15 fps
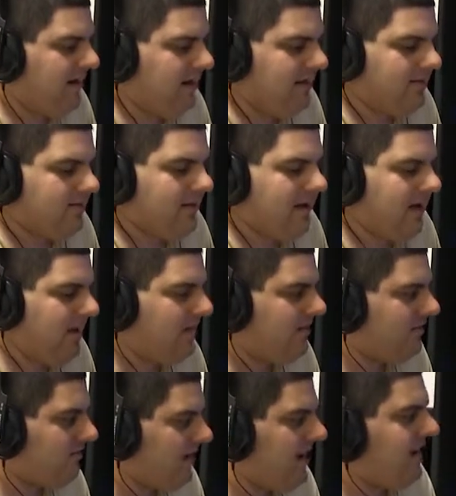is can
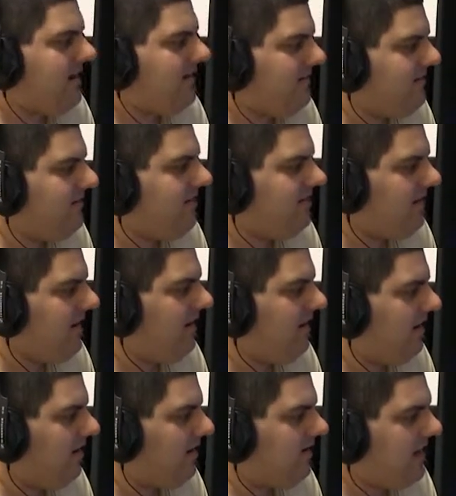the Dragons shut down
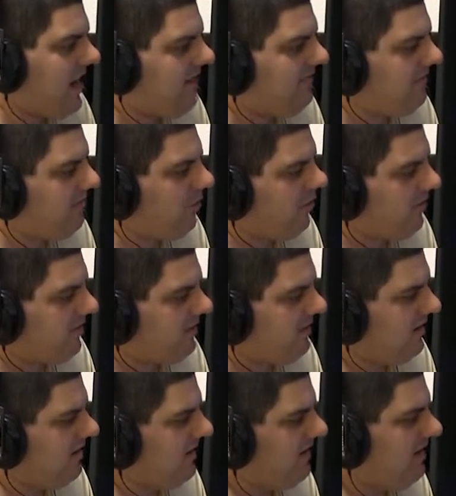Erica Davenport?